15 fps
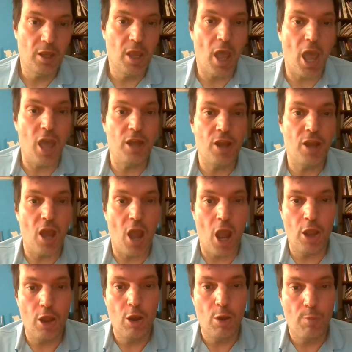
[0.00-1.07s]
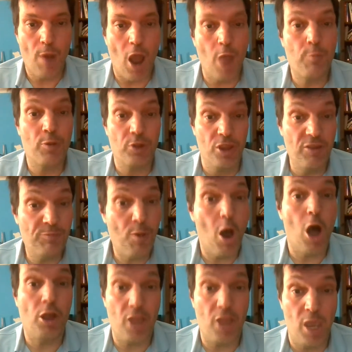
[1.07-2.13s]
And I believe
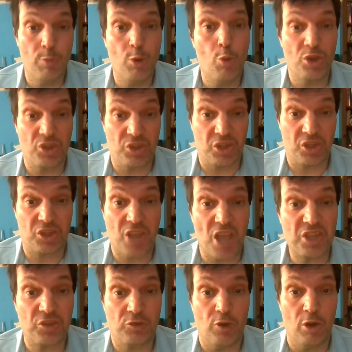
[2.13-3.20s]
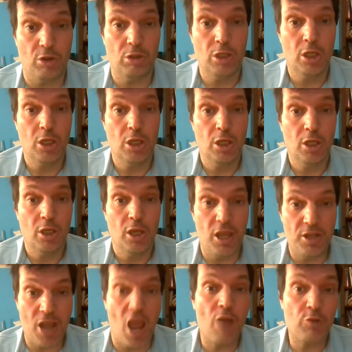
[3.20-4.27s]
Paul Heyman was successful
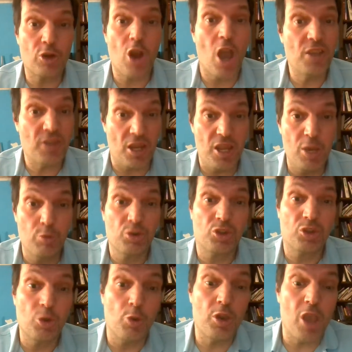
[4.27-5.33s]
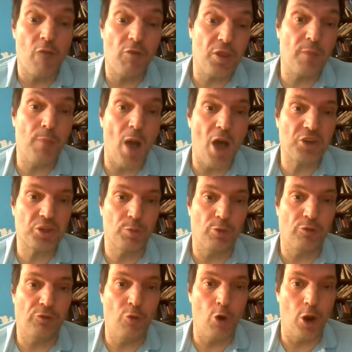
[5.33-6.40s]
in that regards, that he was doing everything
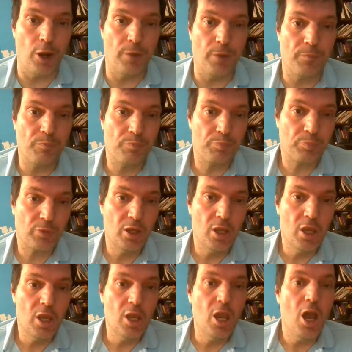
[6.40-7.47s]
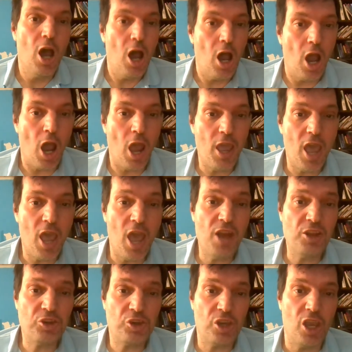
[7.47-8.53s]
possible for it. I had a
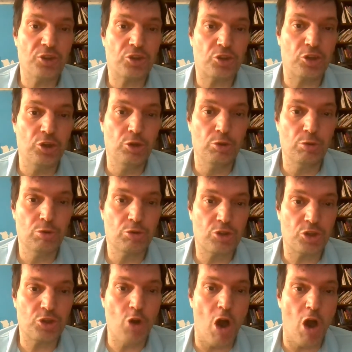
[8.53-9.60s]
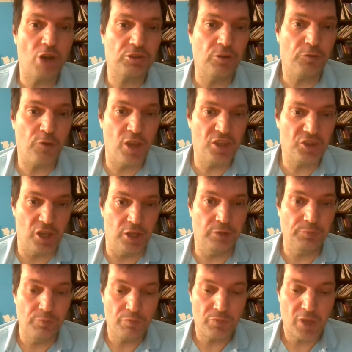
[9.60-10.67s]
chance to talk to
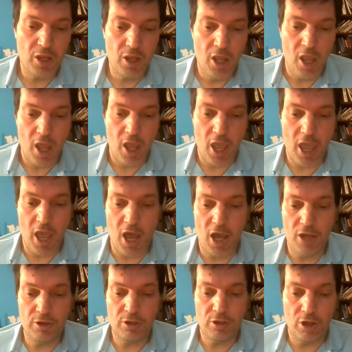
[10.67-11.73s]
Francine, and